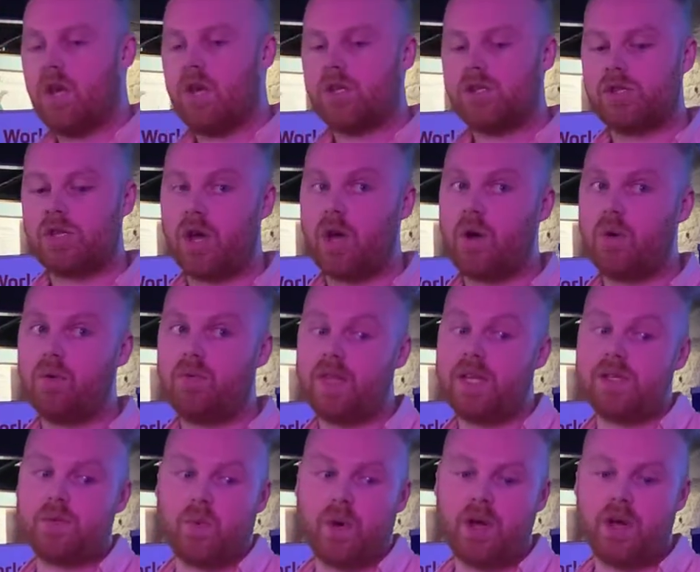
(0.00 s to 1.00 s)
So
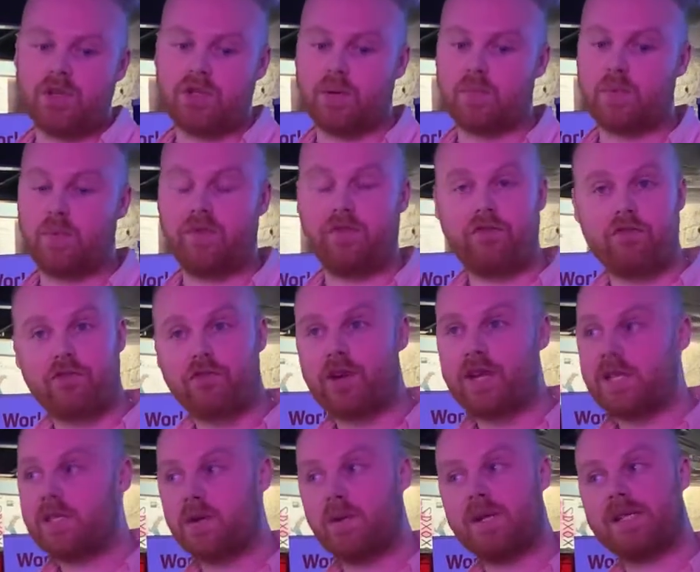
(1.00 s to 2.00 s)
these workshops were
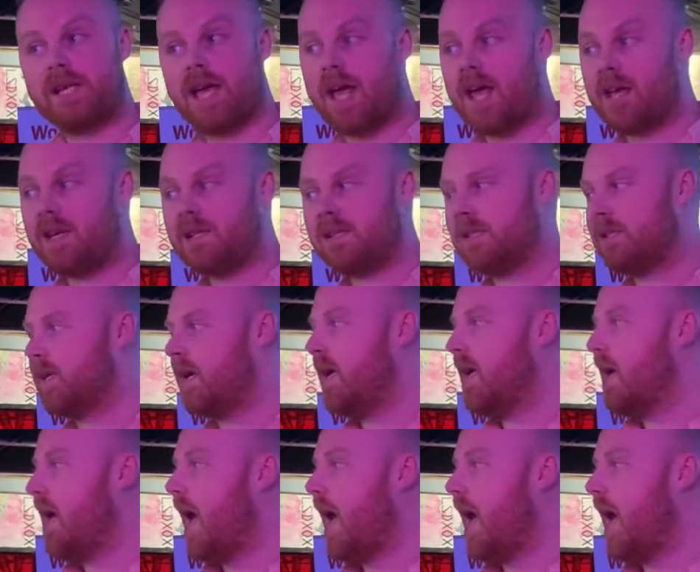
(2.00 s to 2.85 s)
free to attend,